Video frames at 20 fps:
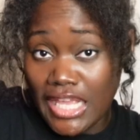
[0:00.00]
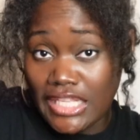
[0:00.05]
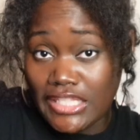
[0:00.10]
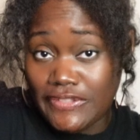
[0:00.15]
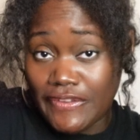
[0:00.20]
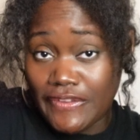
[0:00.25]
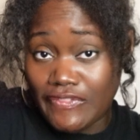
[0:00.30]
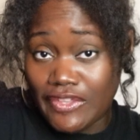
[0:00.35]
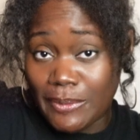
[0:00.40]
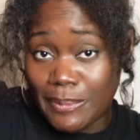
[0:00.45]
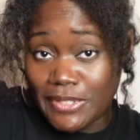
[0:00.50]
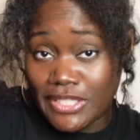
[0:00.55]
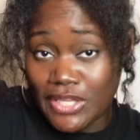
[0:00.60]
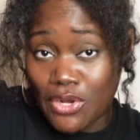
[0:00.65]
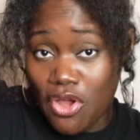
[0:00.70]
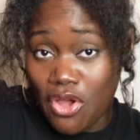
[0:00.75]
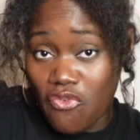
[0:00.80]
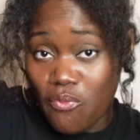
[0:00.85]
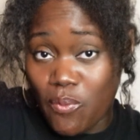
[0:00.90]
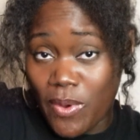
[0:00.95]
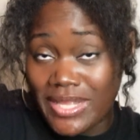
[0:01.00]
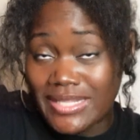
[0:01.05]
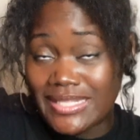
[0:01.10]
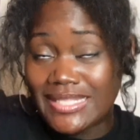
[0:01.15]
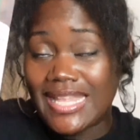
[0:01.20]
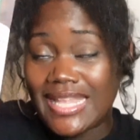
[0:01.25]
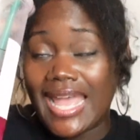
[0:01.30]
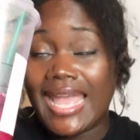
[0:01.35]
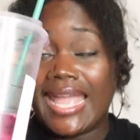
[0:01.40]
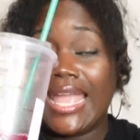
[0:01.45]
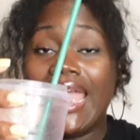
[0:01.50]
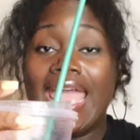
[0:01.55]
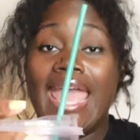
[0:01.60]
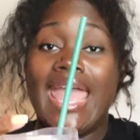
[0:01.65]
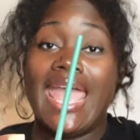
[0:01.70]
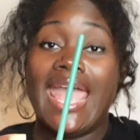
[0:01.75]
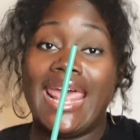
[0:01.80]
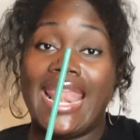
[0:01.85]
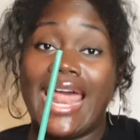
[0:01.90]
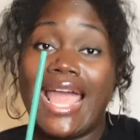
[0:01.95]
50% off Wednesday,
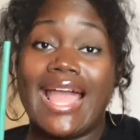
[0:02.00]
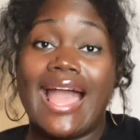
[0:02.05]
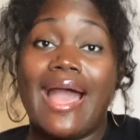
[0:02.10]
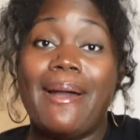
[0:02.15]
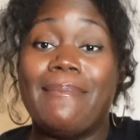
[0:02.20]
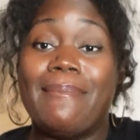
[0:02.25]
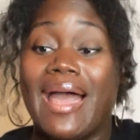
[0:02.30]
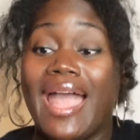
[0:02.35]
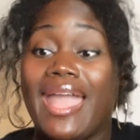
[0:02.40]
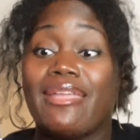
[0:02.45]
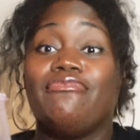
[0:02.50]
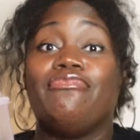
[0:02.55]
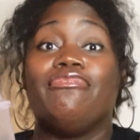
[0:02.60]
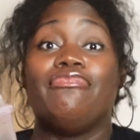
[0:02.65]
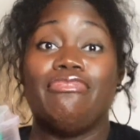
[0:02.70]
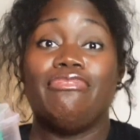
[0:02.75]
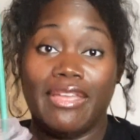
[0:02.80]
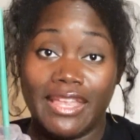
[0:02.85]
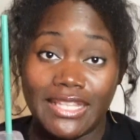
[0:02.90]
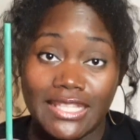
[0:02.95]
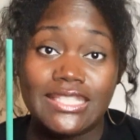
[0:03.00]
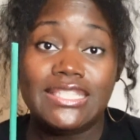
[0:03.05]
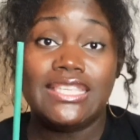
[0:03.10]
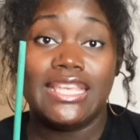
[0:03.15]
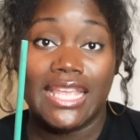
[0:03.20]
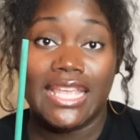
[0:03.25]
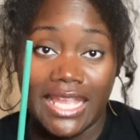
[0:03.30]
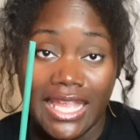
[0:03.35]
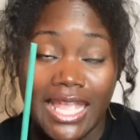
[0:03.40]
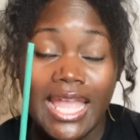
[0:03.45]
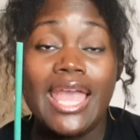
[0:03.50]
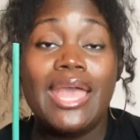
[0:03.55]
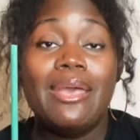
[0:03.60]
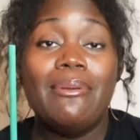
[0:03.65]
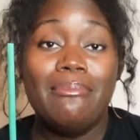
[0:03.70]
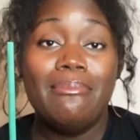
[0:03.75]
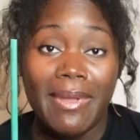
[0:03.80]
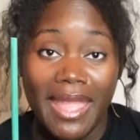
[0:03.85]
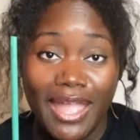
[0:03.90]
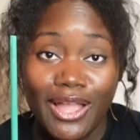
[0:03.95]
and I got my venti
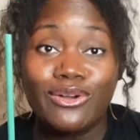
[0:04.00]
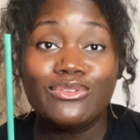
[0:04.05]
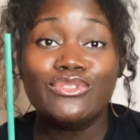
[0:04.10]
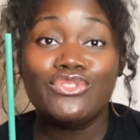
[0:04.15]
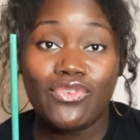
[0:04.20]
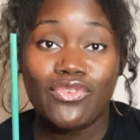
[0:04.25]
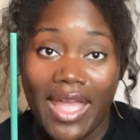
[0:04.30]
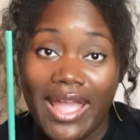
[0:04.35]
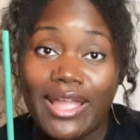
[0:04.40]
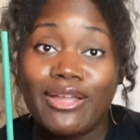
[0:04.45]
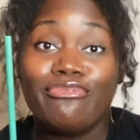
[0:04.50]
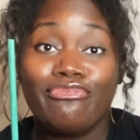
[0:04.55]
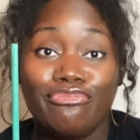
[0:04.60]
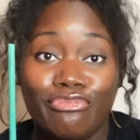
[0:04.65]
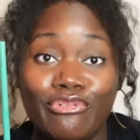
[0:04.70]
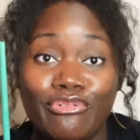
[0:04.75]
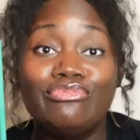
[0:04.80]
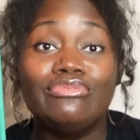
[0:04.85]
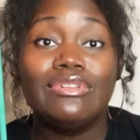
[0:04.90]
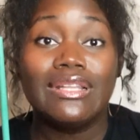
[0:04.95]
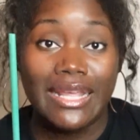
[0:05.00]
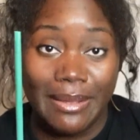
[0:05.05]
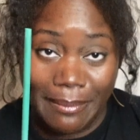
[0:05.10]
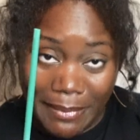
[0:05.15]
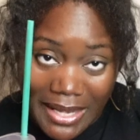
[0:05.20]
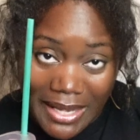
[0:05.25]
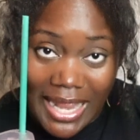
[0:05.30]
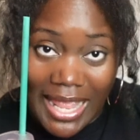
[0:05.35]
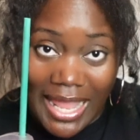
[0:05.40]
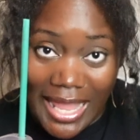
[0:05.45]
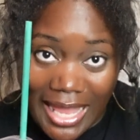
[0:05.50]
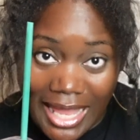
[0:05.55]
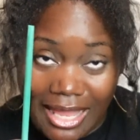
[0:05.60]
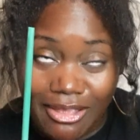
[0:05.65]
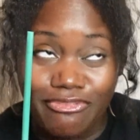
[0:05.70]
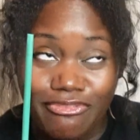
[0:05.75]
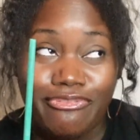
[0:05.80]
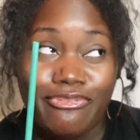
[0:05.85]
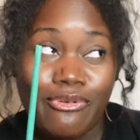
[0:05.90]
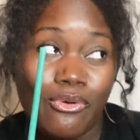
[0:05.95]
mango dragon fruit
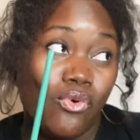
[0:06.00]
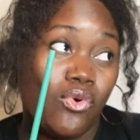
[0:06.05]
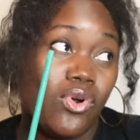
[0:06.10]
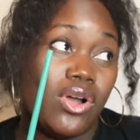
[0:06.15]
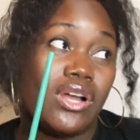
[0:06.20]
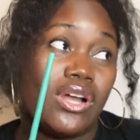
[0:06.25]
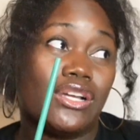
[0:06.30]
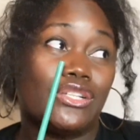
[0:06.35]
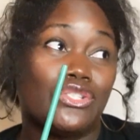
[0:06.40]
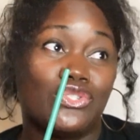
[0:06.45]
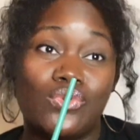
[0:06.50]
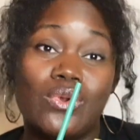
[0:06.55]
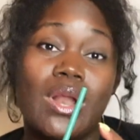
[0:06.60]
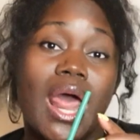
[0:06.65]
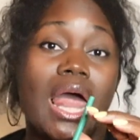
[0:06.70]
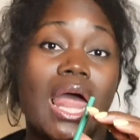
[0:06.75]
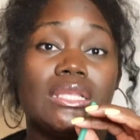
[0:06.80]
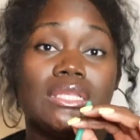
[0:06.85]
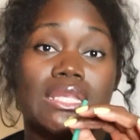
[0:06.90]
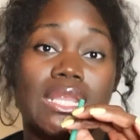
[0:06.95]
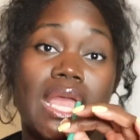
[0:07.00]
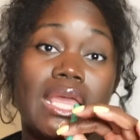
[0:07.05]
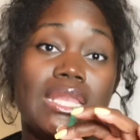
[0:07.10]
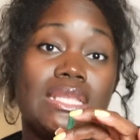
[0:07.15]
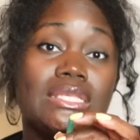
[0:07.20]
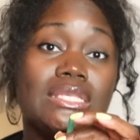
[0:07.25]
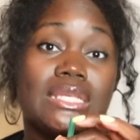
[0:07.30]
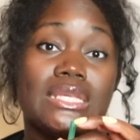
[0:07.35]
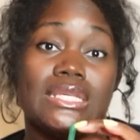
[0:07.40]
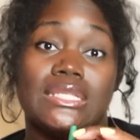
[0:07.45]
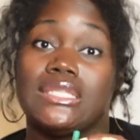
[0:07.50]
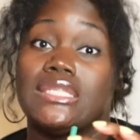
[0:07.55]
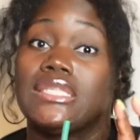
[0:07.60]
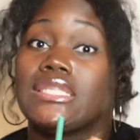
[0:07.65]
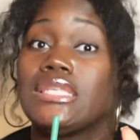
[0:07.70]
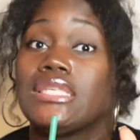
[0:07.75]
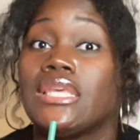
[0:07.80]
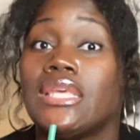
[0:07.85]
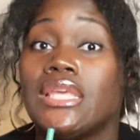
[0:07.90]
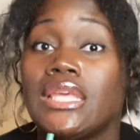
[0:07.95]
lemonade for
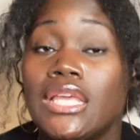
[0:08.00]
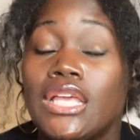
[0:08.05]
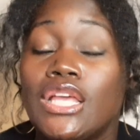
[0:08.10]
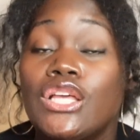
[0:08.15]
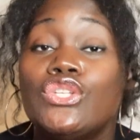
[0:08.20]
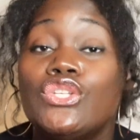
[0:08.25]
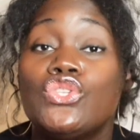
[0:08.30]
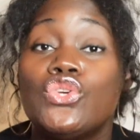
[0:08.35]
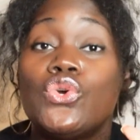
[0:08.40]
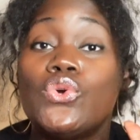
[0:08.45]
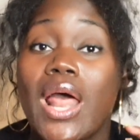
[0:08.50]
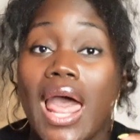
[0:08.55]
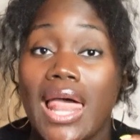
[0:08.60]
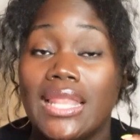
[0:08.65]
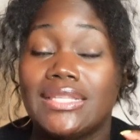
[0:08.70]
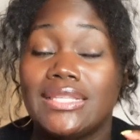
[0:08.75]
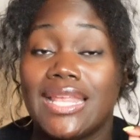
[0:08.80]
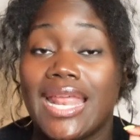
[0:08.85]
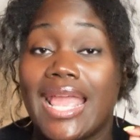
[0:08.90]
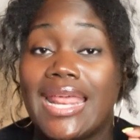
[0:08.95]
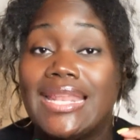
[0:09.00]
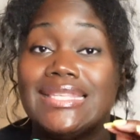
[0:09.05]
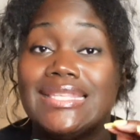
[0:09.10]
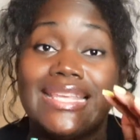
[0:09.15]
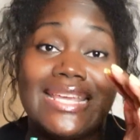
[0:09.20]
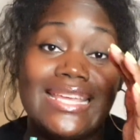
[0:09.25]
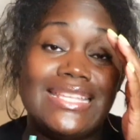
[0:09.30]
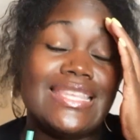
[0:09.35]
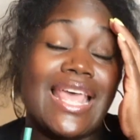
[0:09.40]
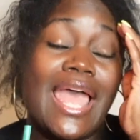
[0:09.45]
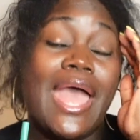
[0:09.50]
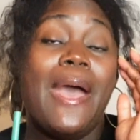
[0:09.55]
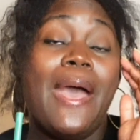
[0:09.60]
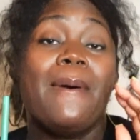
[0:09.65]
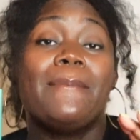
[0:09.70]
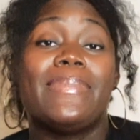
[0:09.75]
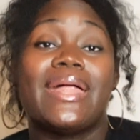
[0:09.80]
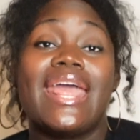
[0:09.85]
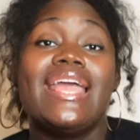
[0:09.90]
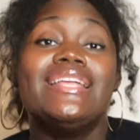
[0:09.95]
$2.80. $2.80.
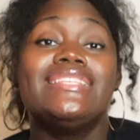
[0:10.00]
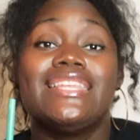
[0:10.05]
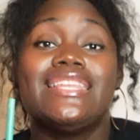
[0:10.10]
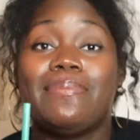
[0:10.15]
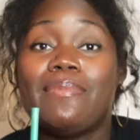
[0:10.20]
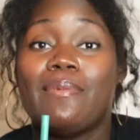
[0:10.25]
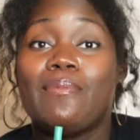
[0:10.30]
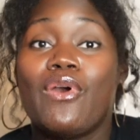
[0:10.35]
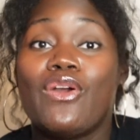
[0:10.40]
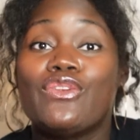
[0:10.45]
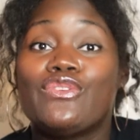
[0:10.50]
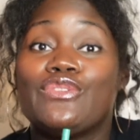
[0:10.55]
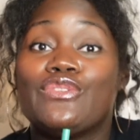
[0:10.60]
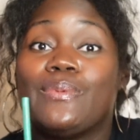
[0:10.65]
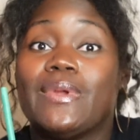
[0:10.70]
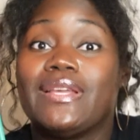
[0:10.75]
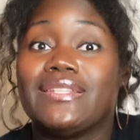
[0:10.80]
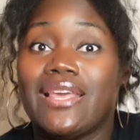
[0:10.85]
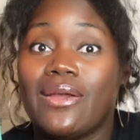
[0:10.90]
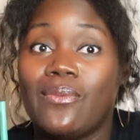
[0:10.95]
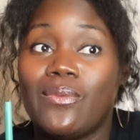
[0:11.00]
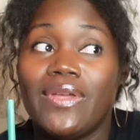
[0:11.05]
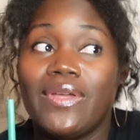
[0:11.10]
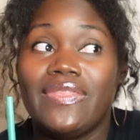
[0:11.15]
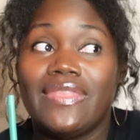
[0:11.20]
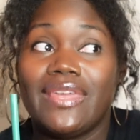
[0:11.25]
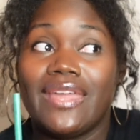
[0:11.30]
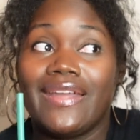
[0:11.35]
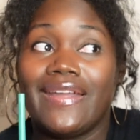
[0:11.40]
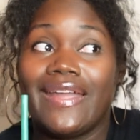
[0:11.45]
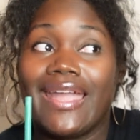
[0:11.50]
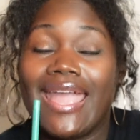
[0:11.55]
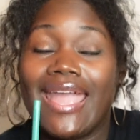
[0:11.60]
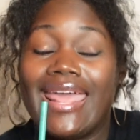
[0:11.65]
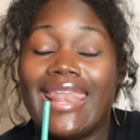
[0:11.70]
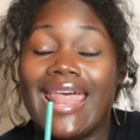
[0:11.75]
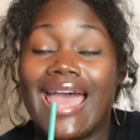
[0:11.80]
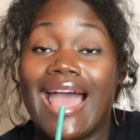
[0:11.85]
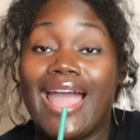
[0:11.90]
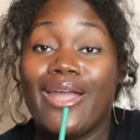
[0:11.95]
But I ended up in Marshall's because I went there
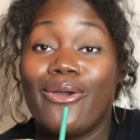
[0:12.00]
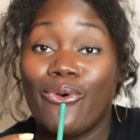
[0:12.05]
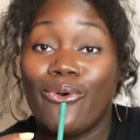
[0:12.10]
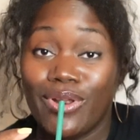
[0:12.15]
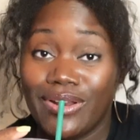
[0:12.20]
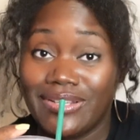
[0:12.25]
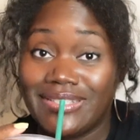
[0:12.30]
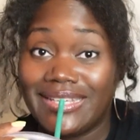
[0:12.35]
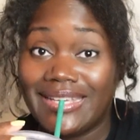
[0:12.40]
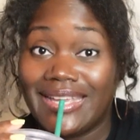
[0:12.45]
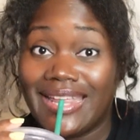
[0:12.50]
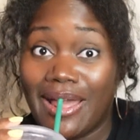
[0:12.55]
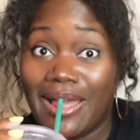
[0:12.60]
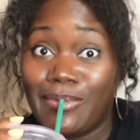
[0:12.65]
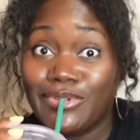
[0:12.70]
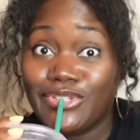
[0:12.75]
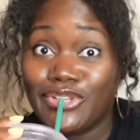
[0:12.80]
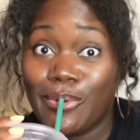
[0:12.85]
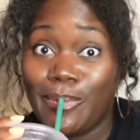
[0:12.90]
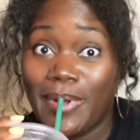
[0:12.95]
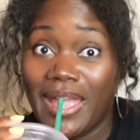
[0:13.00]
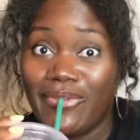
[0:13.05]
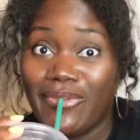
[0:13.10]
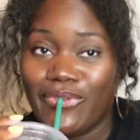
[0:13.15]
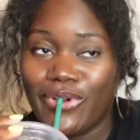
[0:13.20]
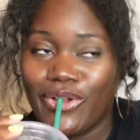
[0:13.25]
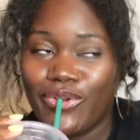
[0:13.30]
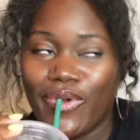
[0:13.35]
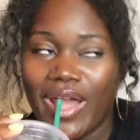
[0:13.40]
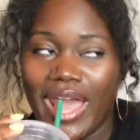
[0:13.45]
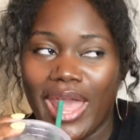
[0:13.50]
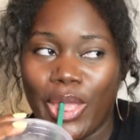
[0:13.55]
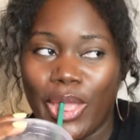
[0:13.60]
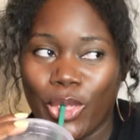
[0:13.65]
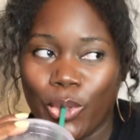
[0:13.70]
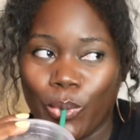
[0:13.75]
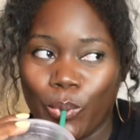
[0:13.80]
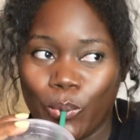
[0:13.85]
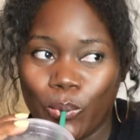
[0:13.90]
and I ordered it and I went to go pay for it, right?